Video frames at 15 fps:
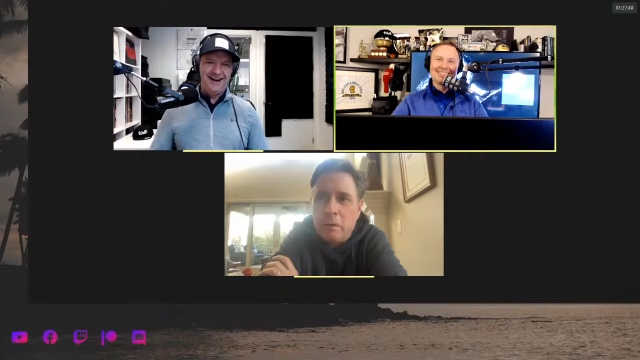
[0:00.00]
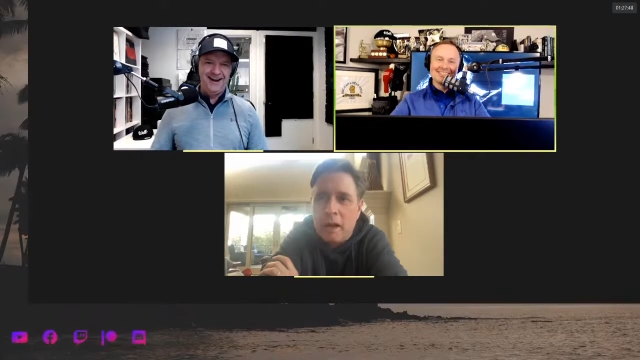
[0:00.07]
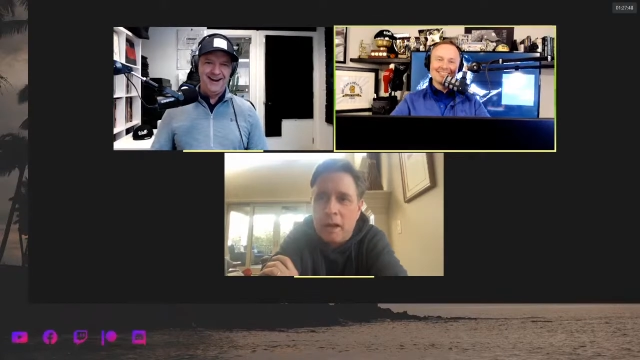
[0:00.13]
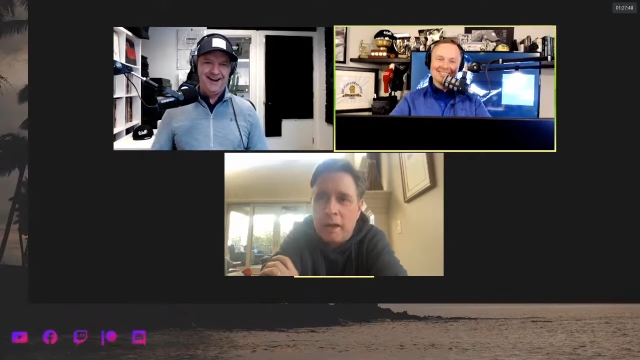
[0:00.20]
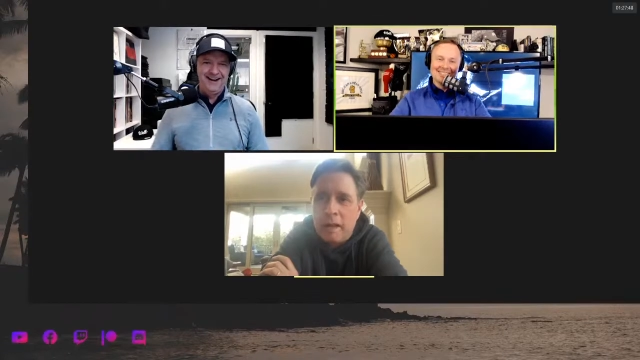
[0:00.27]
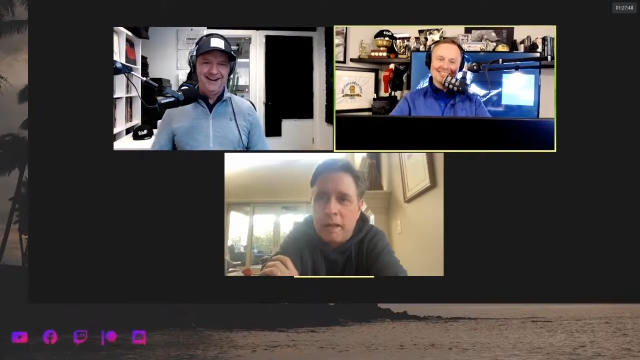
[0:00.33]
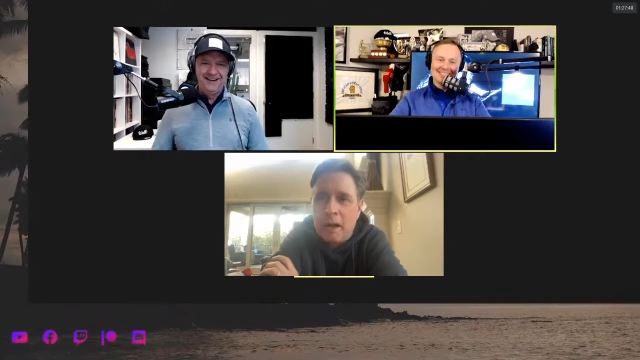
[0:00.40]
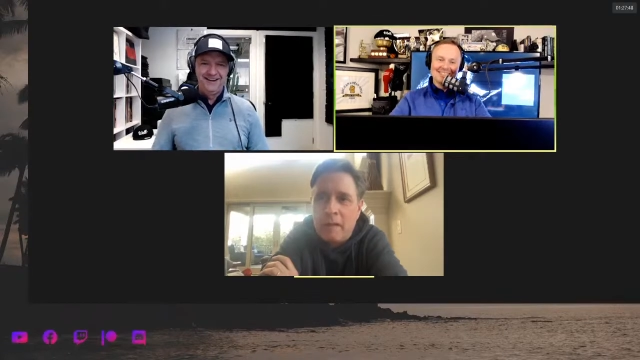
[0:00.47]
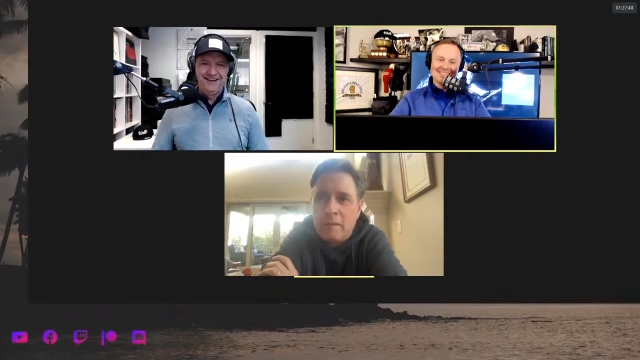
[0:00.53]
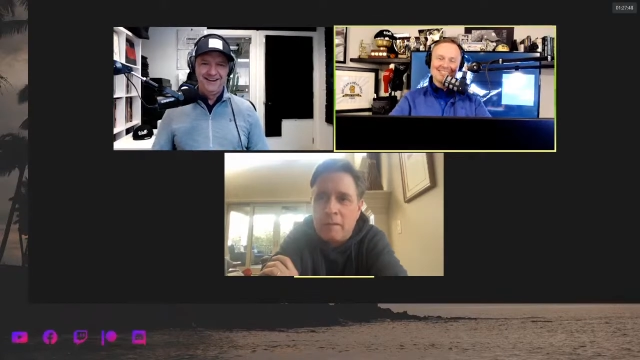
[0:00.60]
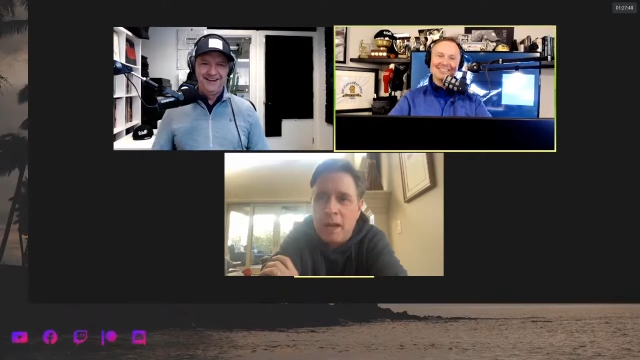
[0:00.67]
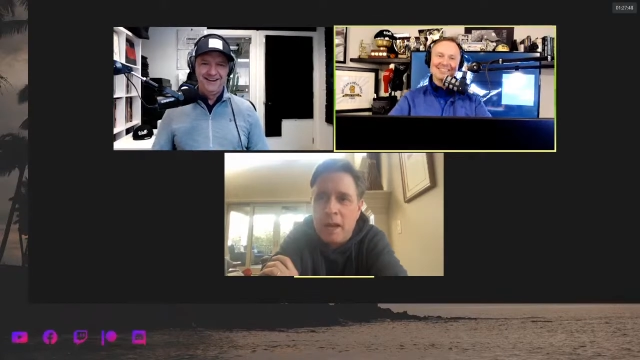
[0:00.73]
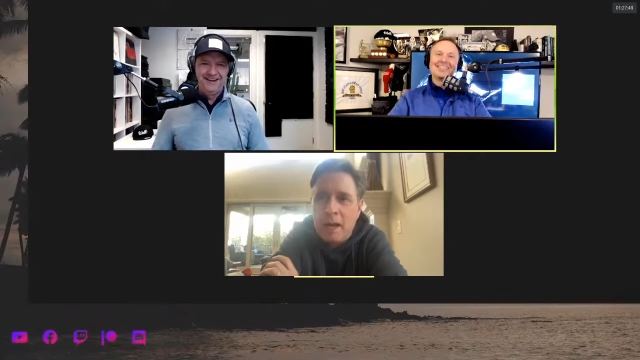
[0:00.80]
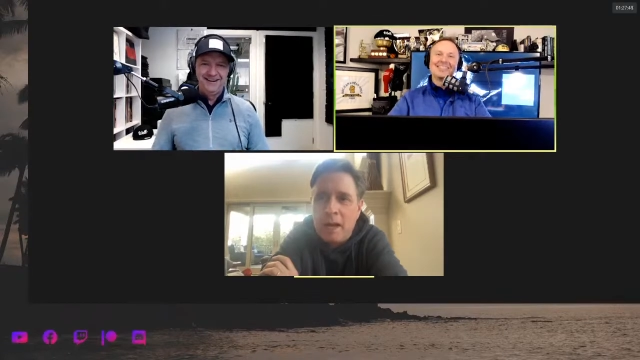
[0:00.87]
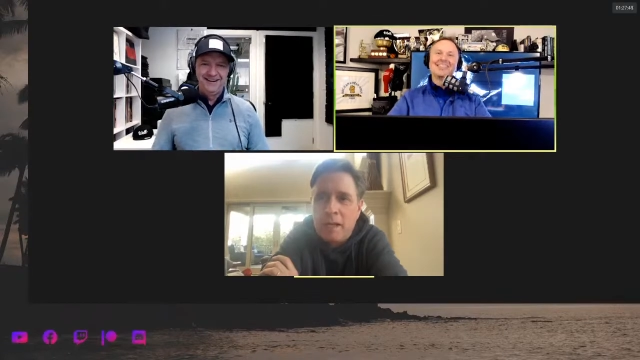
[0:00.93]
I am
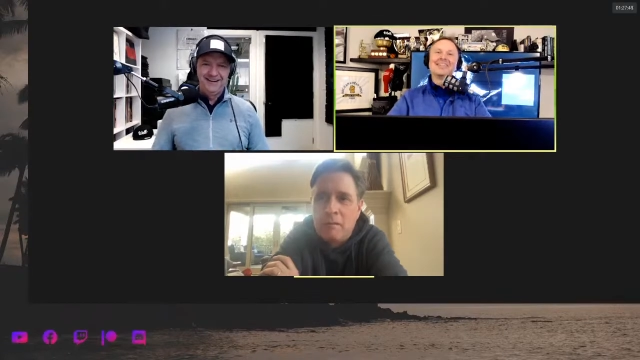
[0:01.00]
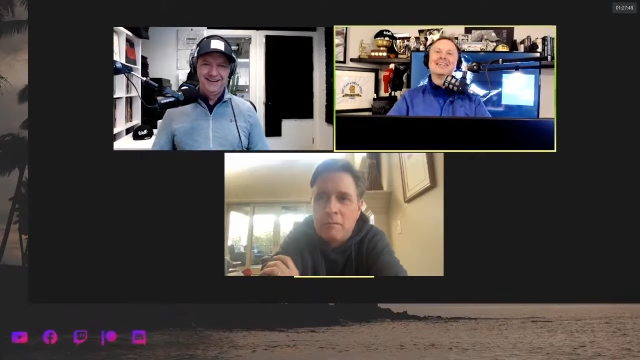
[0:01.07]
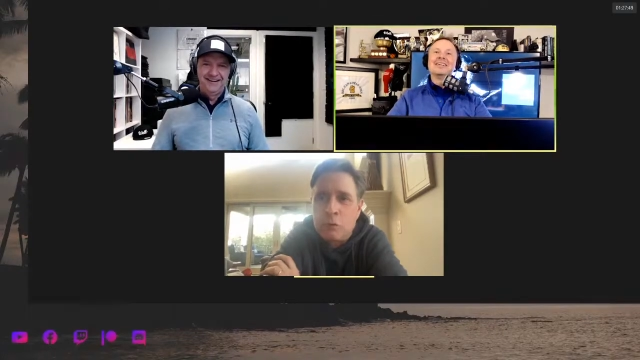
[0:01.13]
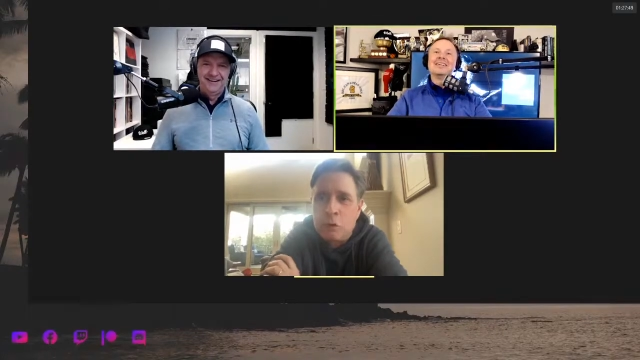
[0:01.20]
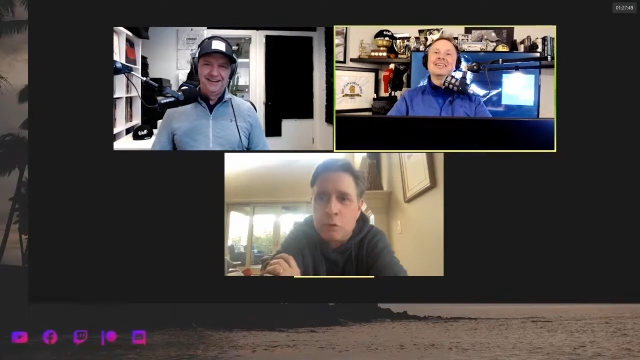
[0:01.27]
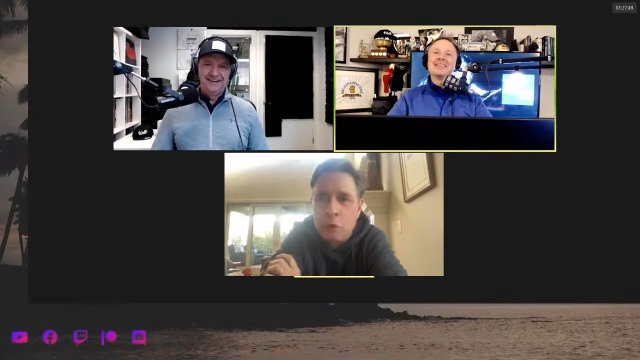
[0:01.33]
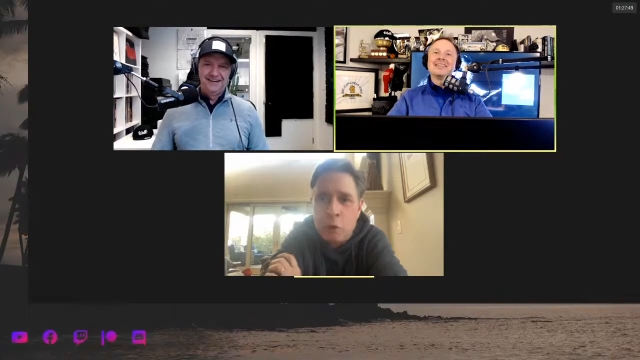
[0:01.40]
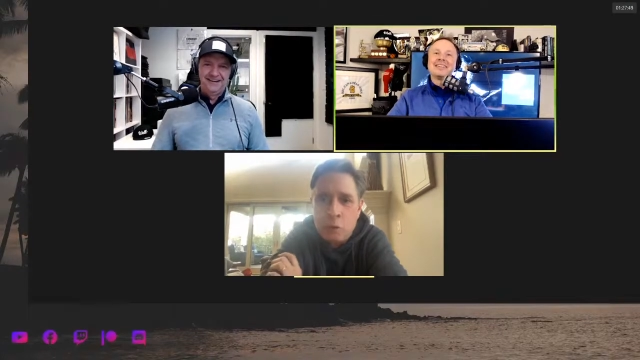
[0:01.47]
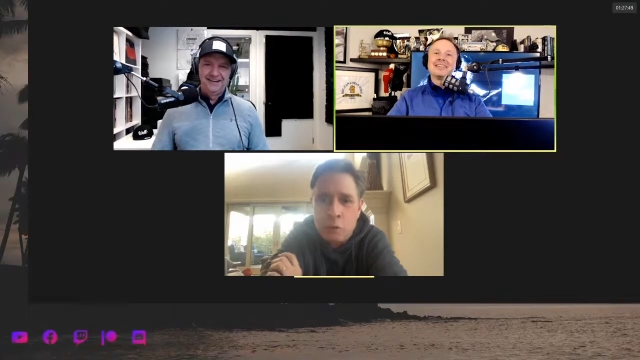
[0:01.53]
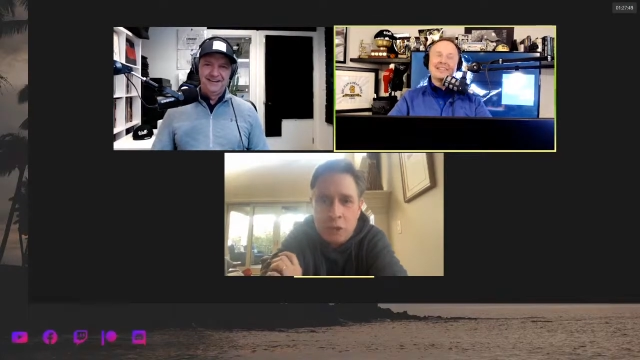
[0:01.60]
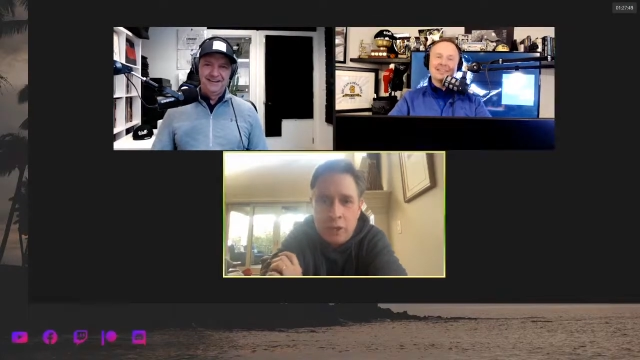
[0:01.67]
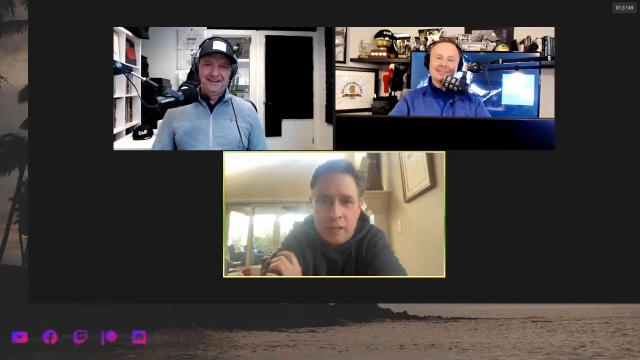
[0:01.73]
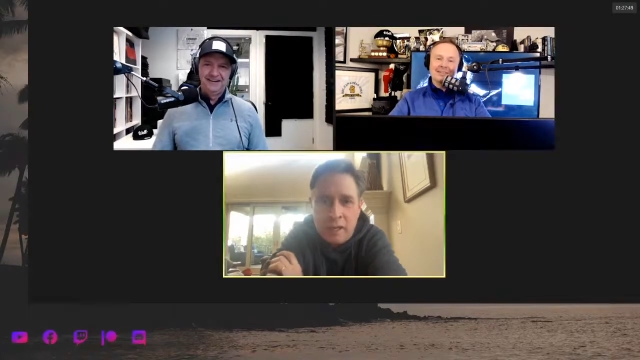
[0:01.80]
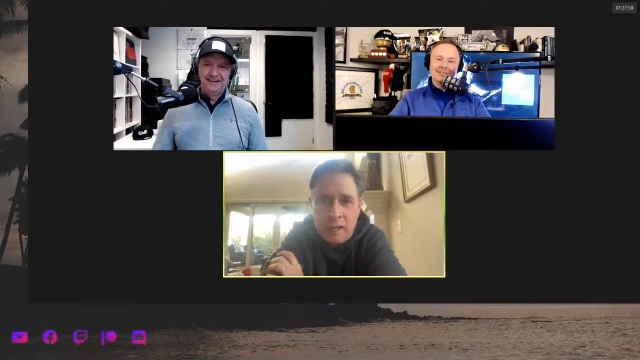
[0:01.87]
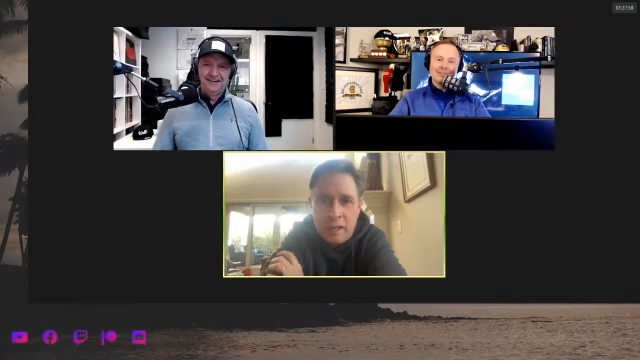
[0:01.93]
not
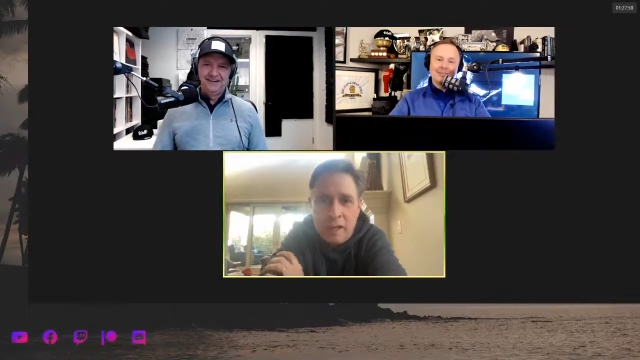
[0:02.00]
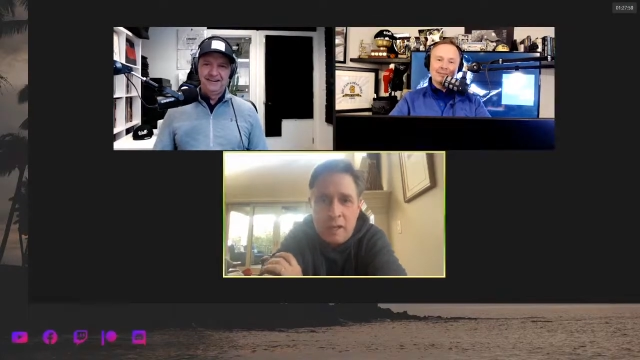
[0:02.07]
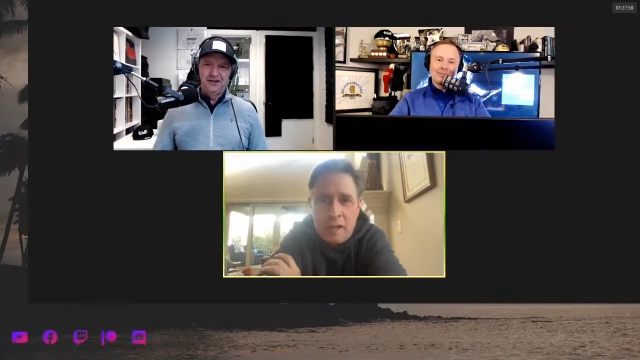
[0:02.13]
encroaching